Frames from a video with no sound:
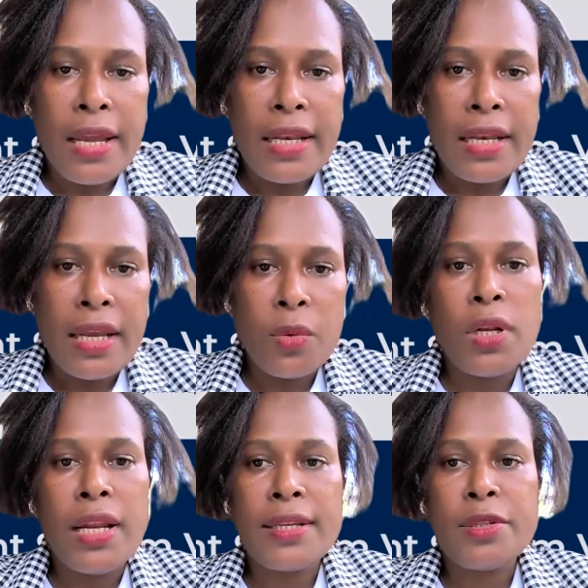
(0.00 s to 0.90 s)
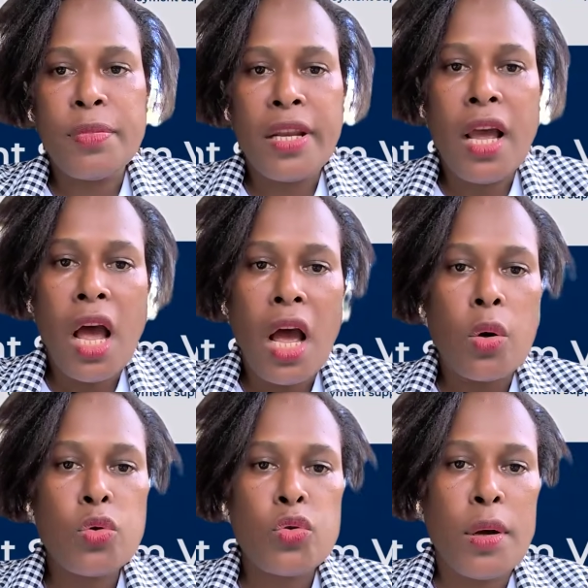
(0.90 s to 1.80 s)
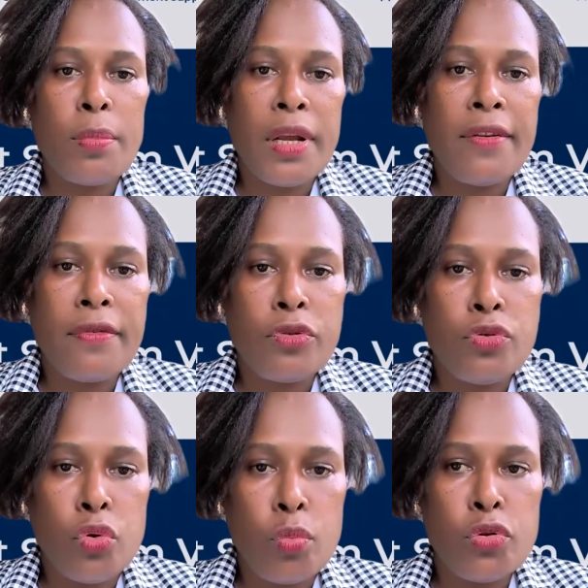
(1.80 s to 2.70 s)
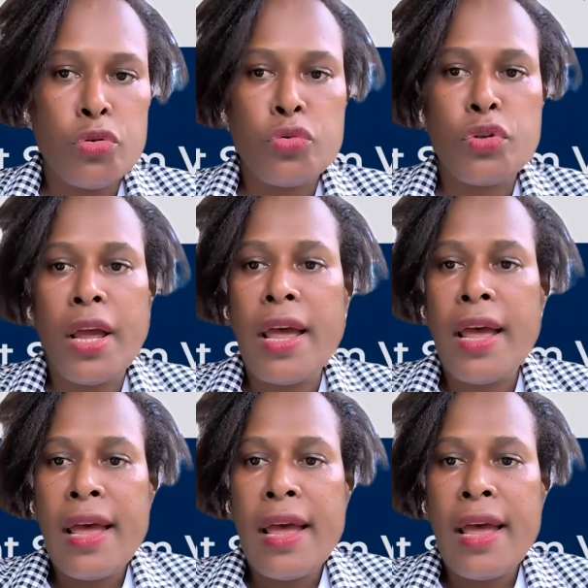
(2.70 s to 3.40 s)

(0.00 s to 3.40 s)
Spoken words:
and then we'll explain how to apply for jobs through the